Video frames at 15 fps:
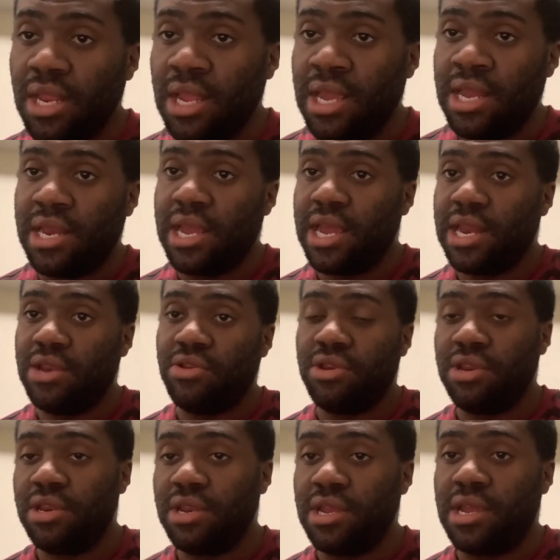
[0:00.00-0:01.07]
And
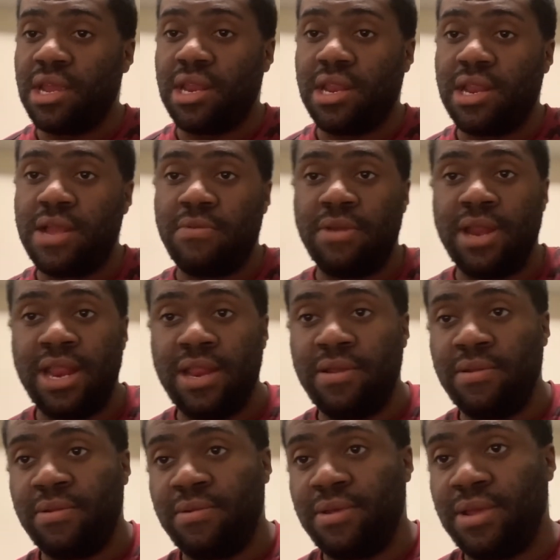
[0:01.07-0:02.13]
then and then
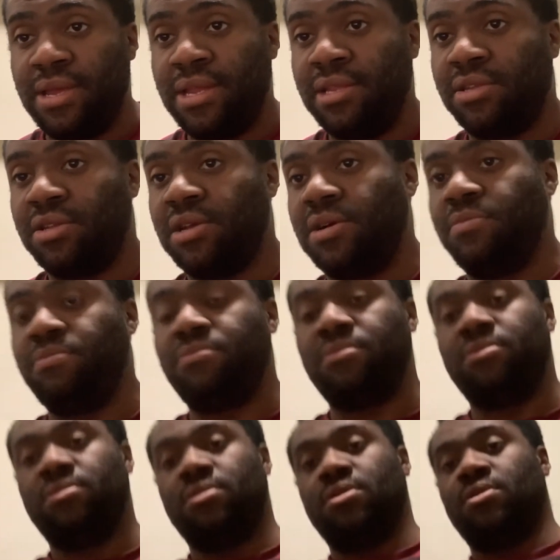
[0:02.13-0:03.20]
everything and stuff
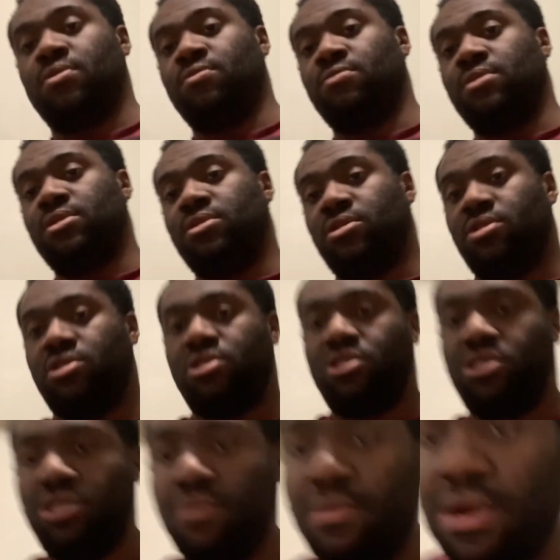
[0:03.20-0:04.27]
when
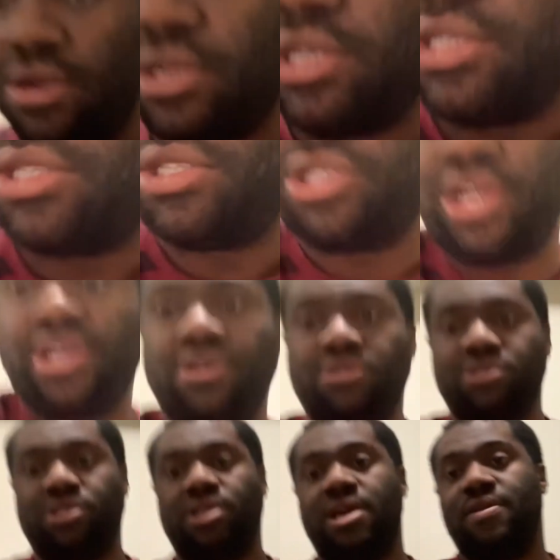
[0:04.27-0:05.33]
Jamarcus
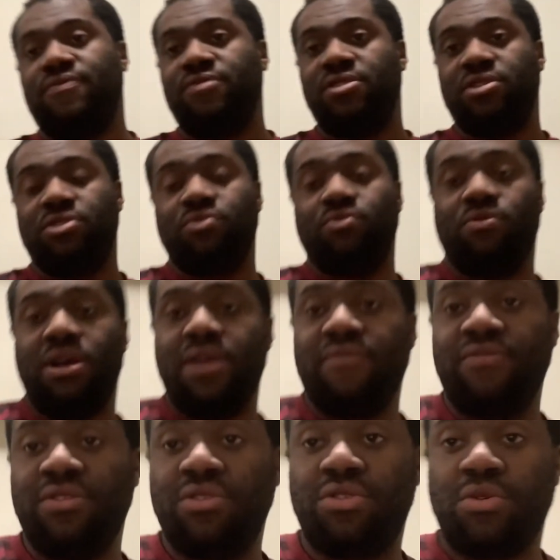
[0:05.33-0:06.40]
Jingles left and his wife
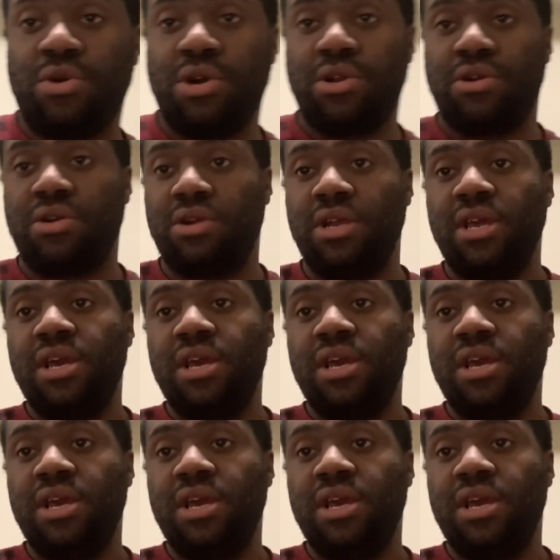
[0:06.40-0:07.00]
and daughter